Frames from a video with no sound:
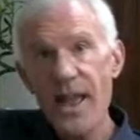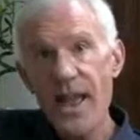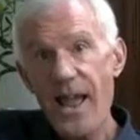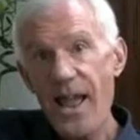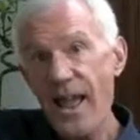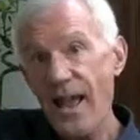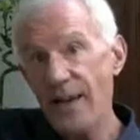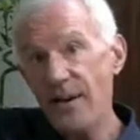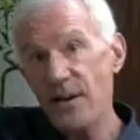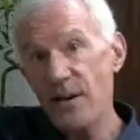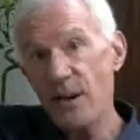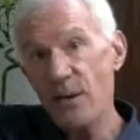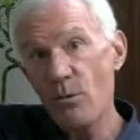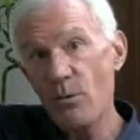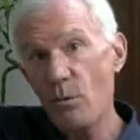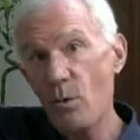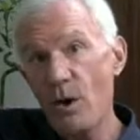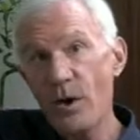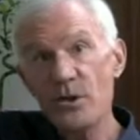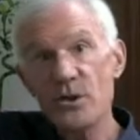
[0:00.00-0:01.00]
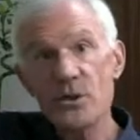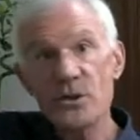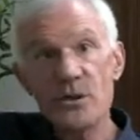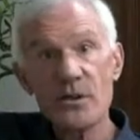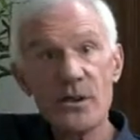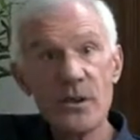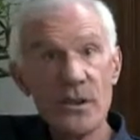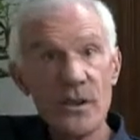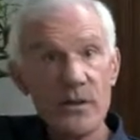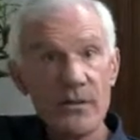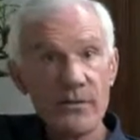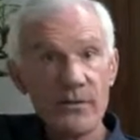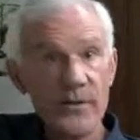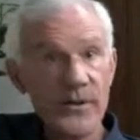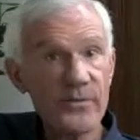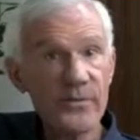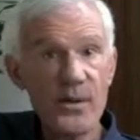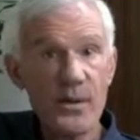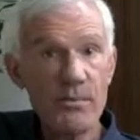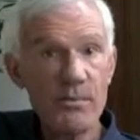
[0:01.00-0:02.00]
And once
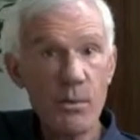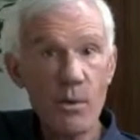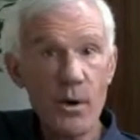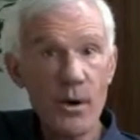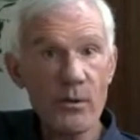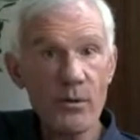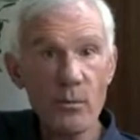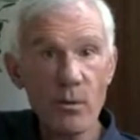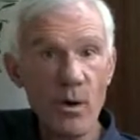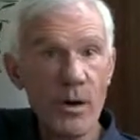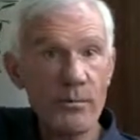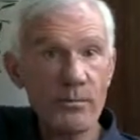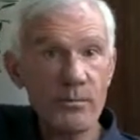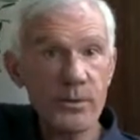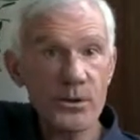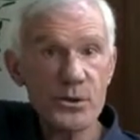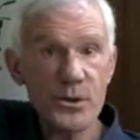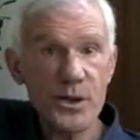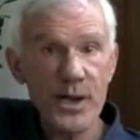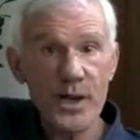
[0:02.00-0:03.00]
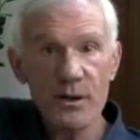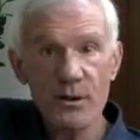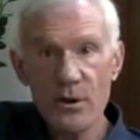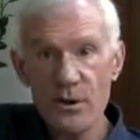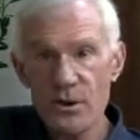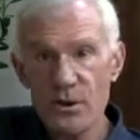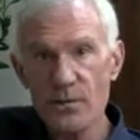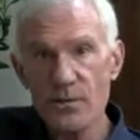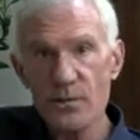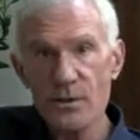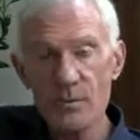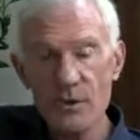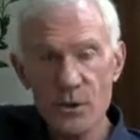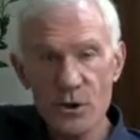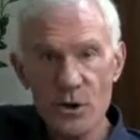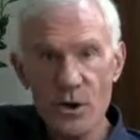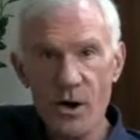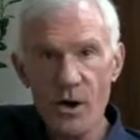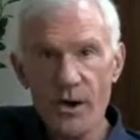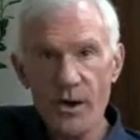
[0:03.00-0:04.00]
50.1% or a simple
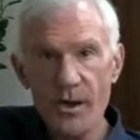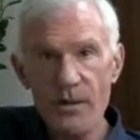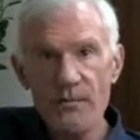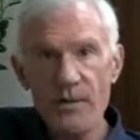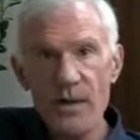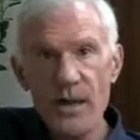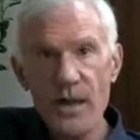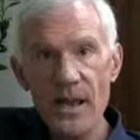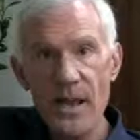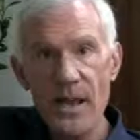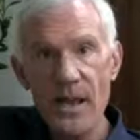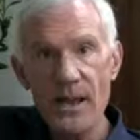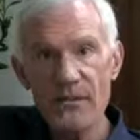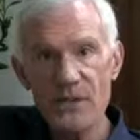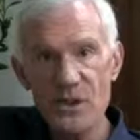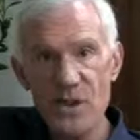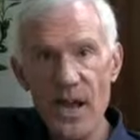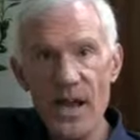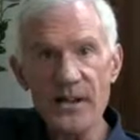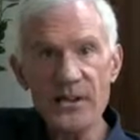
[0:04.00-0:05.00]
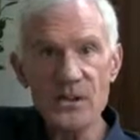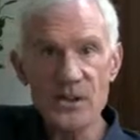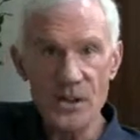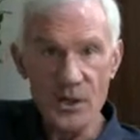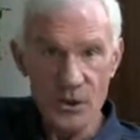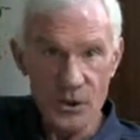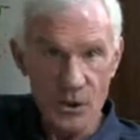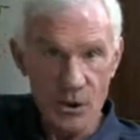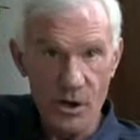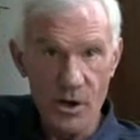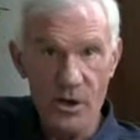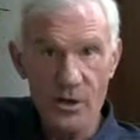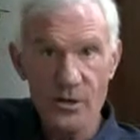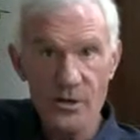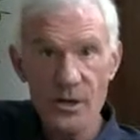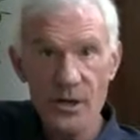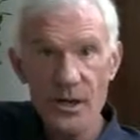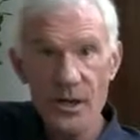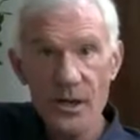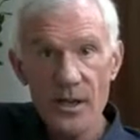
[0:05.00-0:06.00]
majority have signed such
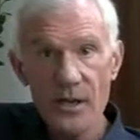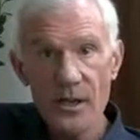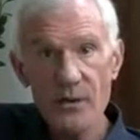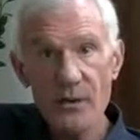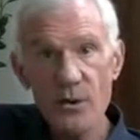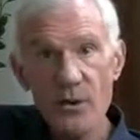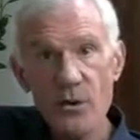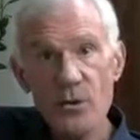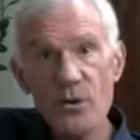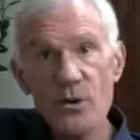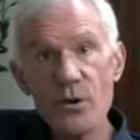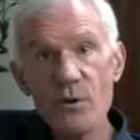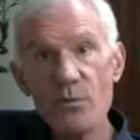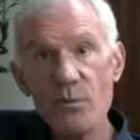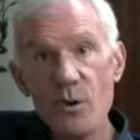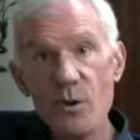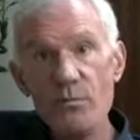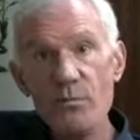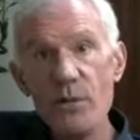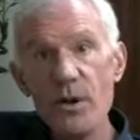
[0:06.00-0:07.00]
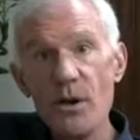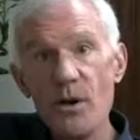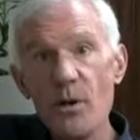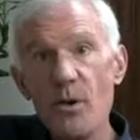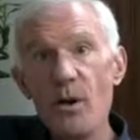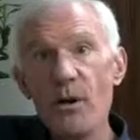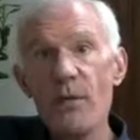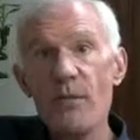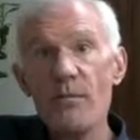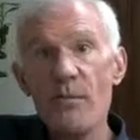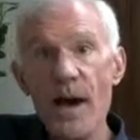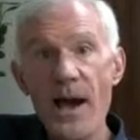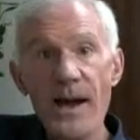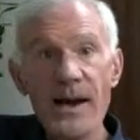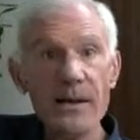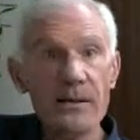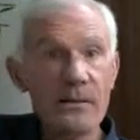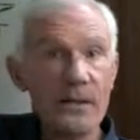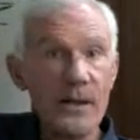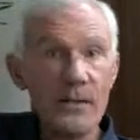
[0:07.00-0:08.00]
cards, the union would be
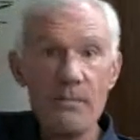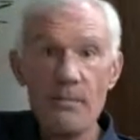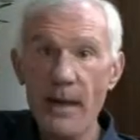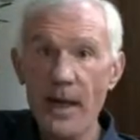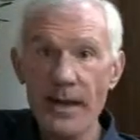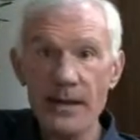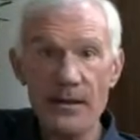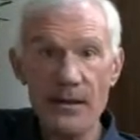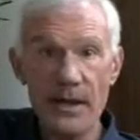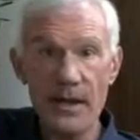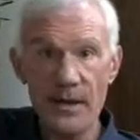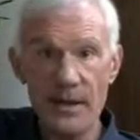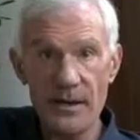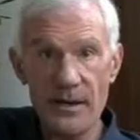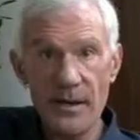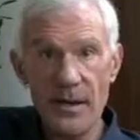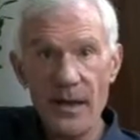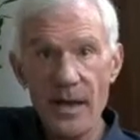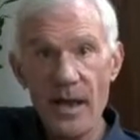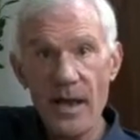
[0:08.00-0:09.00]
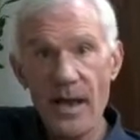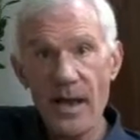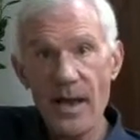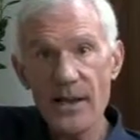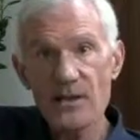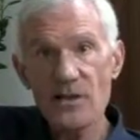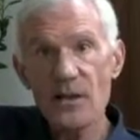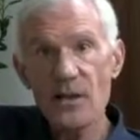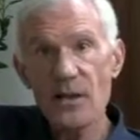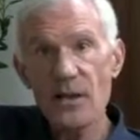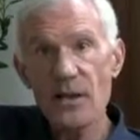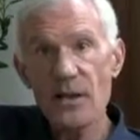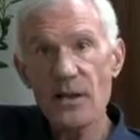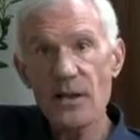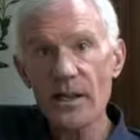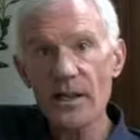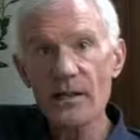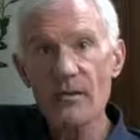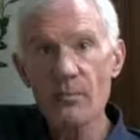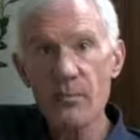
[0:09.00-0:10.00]
automatically mandated as the
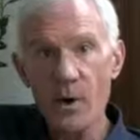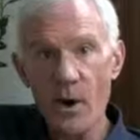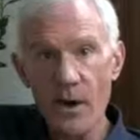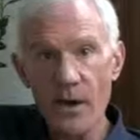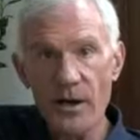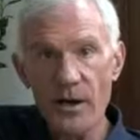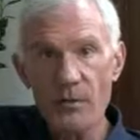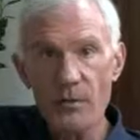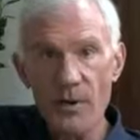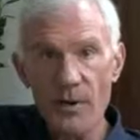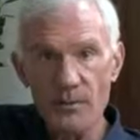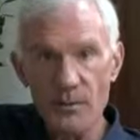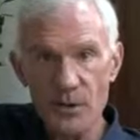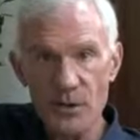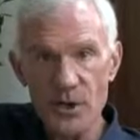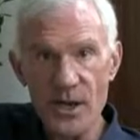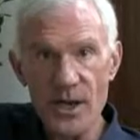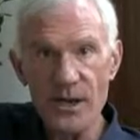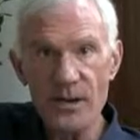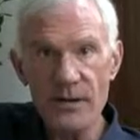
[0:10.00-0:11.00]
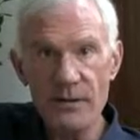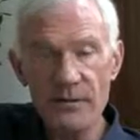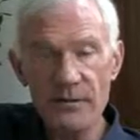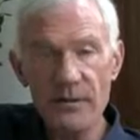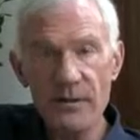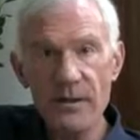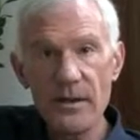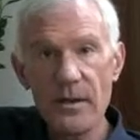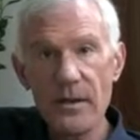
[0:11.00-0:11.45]
collective bargaining representative.